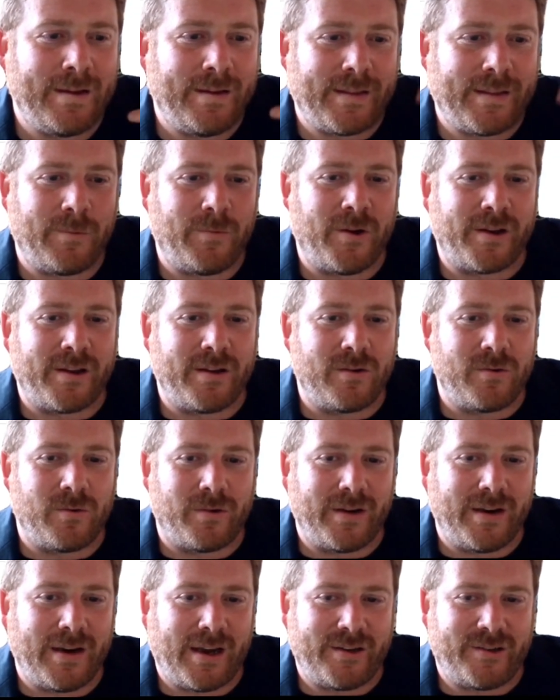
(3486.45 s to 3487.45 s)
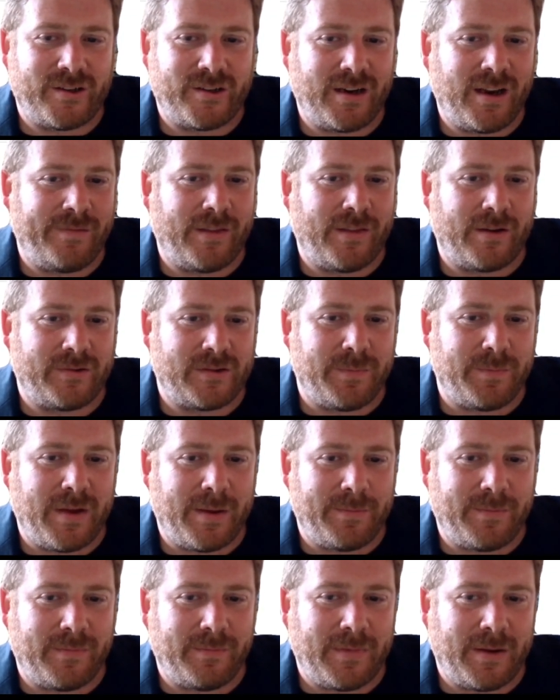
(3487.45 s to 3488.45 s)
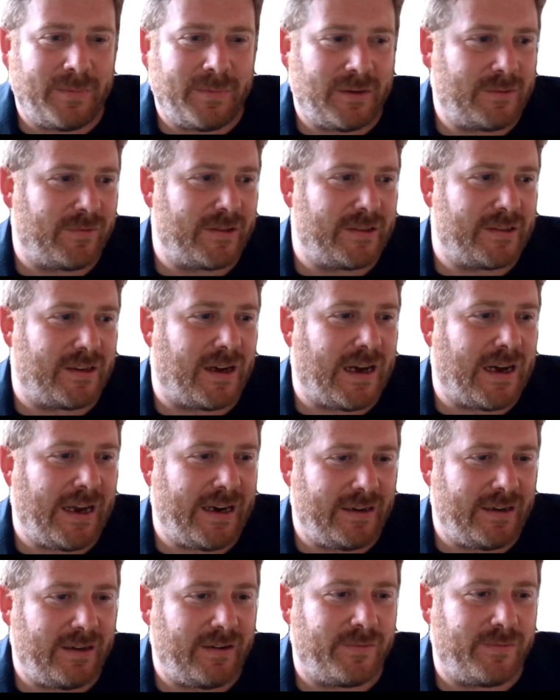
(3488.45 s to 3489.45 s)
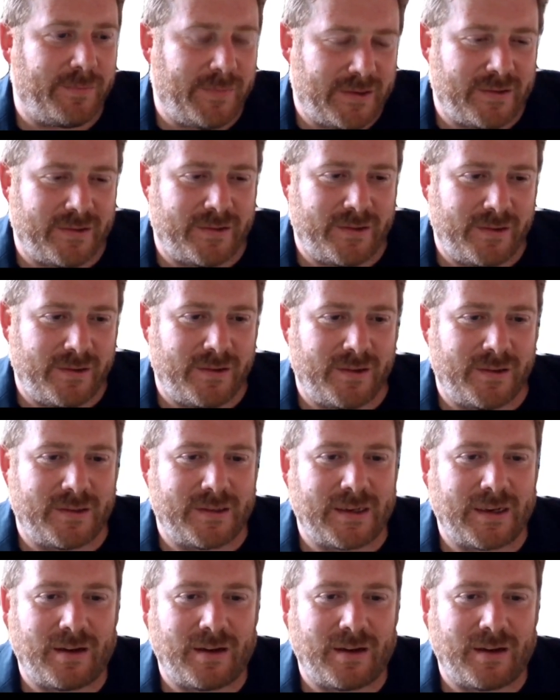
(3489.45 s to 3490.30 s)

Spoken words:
They work in coordination, even though its members reside in different business units.